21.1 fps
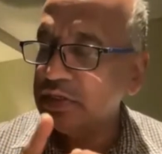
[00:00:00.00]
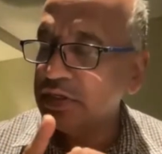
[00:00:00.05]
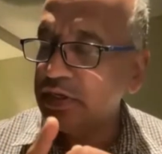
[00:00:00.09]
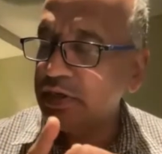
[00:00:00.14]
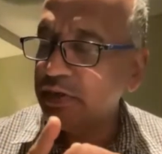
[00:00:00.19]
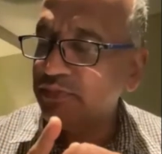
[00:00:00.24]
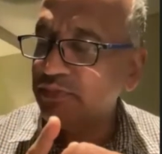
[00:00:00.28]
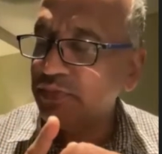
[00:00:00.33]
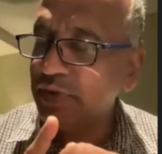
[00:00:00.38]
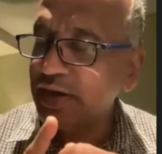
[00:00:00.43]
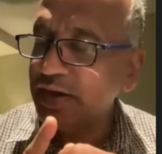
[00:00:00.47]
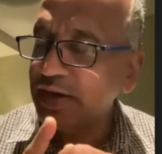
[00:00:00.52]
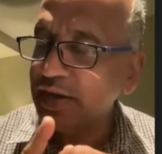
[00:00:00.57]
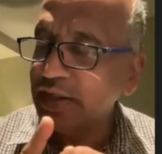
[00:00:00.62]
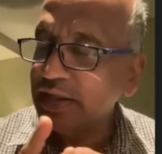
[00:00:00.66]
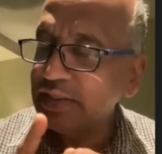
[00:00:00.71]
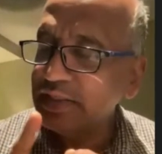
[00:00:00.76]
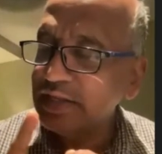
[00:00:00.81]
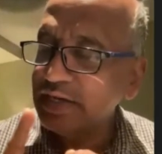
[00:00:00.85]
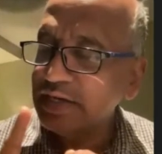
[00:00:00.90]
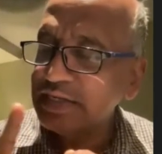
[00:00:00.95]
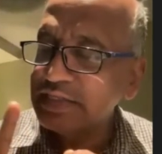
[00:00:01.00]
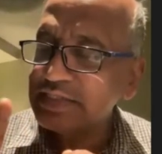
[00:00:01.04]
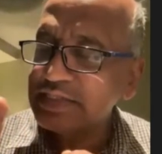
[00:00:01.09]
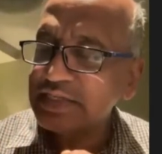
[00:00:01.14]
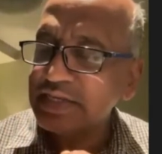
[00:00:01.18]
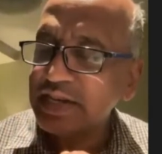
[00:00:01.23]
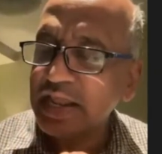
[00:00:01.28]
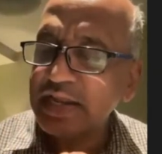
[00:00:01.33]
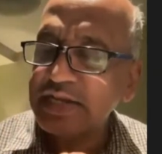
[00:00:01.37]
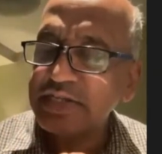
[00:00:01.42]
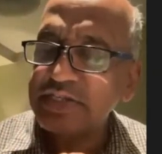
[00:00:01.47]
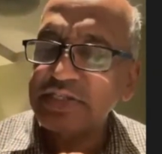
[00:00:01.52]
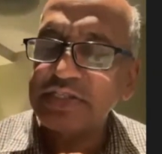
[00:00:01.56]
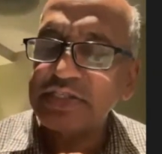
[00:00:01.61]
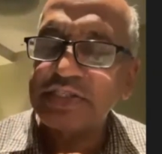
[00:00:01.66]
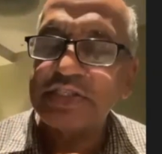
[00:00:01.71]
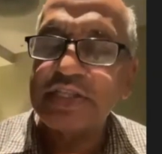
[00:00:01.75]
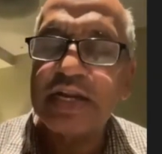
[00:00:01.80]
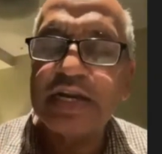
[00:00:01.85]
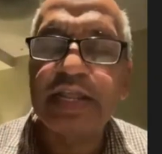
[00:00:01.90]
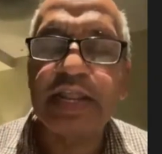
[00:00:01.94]
defending the
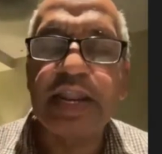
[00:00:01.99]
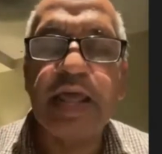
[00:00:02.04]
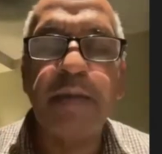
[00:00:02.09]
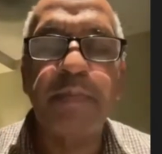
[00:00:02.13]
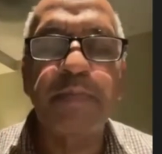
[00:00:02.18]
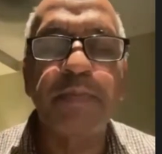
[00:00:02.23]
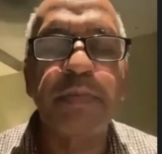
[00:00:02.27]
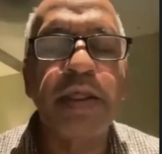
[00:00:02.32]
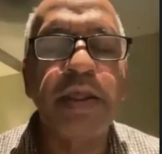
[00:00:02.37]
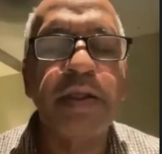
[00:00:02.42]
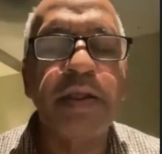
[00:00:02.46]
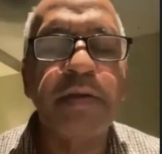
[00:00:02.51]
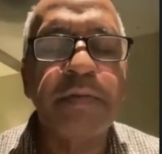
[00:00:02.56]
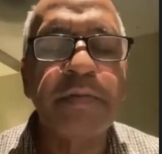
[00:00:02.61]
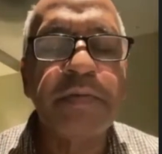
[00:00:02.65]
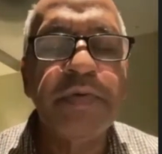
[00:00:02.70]
distractions that are happening.